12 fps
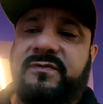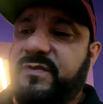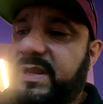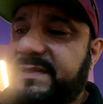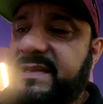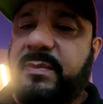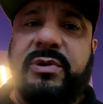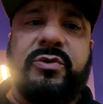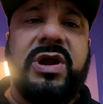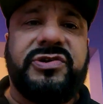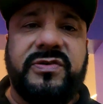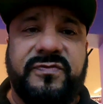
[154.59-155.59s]
fill out the
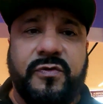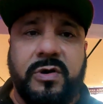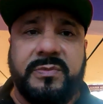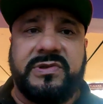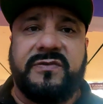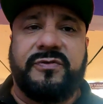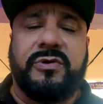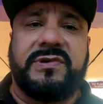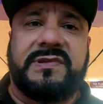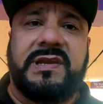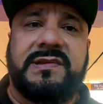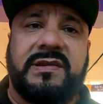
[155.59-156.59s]
immigration forms if you're a
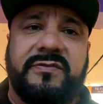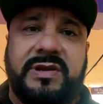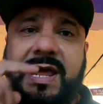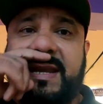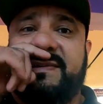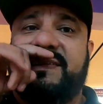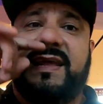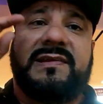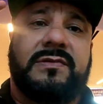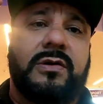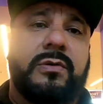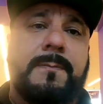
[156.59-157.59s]
citizen of the United
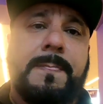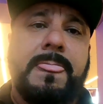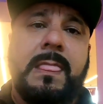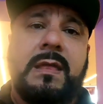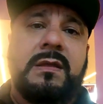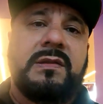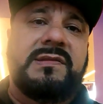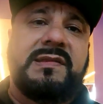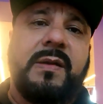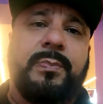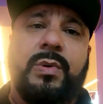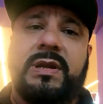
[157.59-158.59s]
States. So
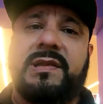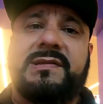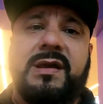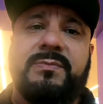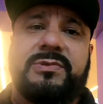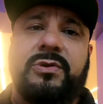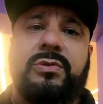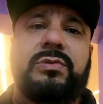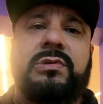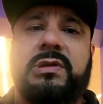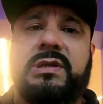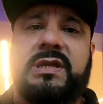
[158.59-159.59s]
step one is come
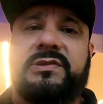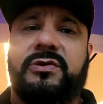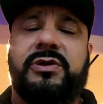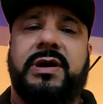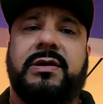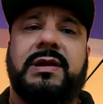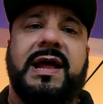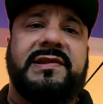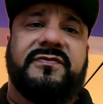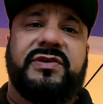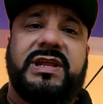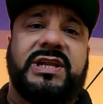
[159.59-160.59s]
through, get through your airlines.
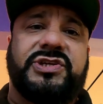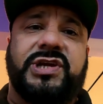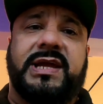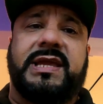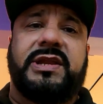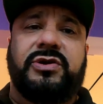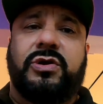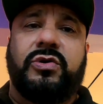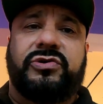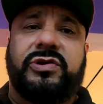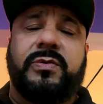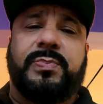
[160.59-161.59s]
If you need to check in, you go
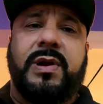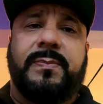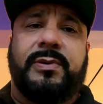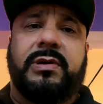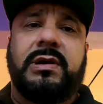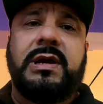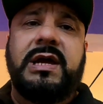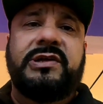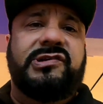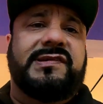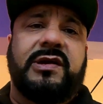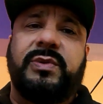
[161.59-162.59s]
to your proper,
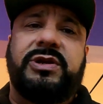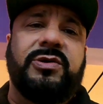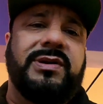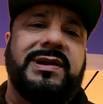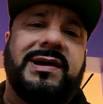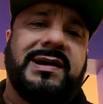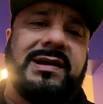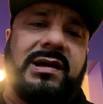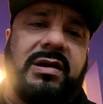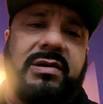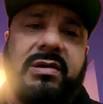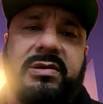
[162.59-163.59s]
just like we do on
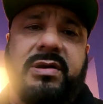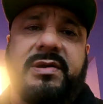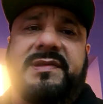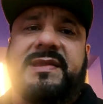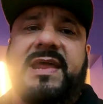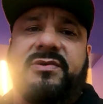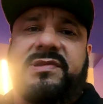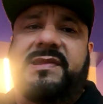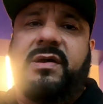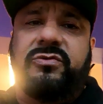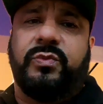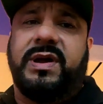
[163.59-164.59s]
our standard
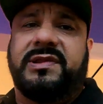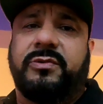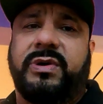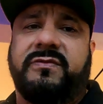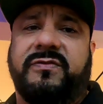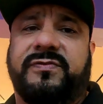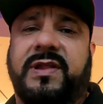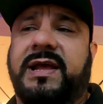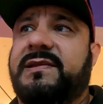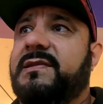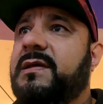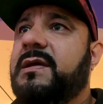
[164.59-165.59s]
Southwest or whatever
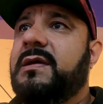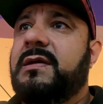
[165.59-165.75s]
flights.